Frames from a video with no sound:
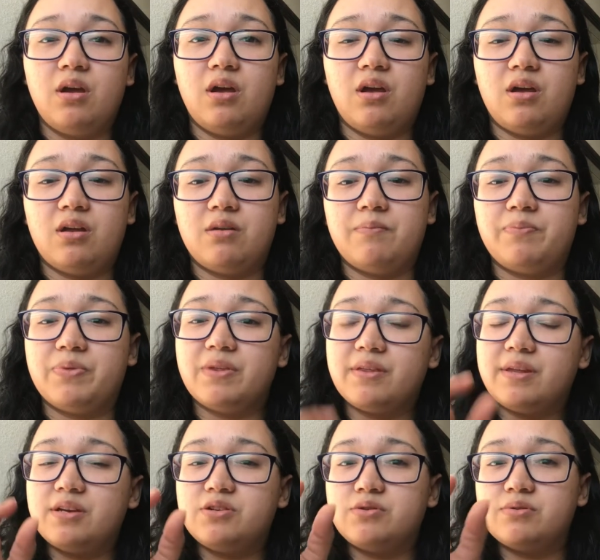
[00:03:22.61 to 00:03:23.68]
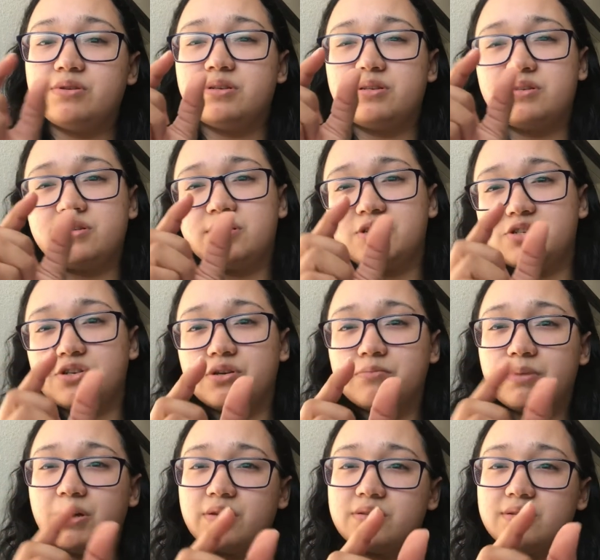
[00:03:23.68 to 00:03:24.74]
and they do an incision
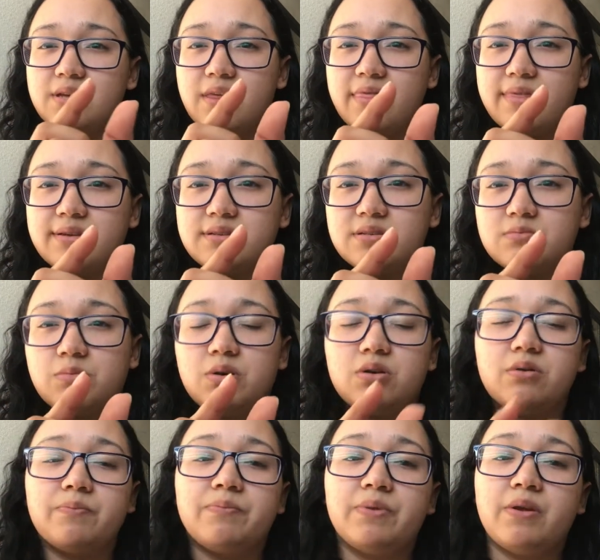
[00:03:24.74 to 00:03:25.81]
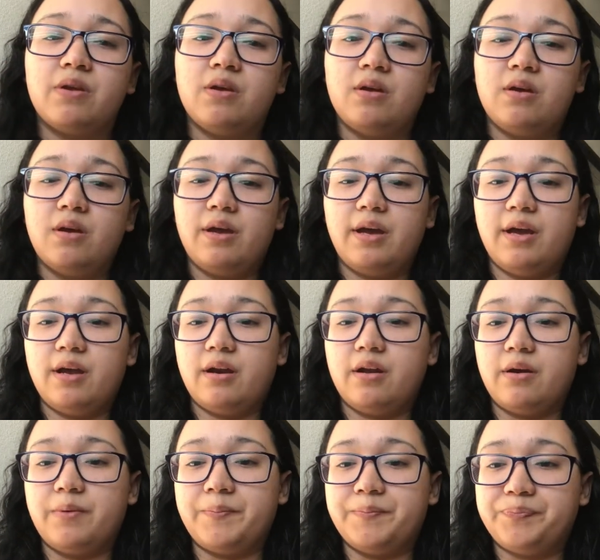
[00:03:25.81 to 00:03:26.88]
about this small. And
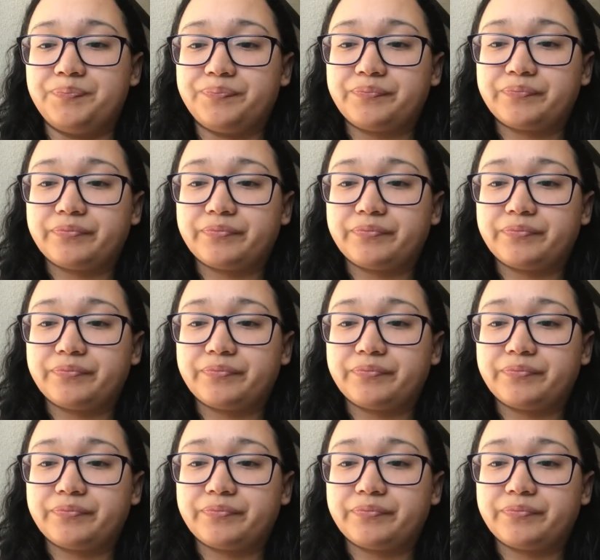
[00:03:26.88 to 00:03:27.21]
um,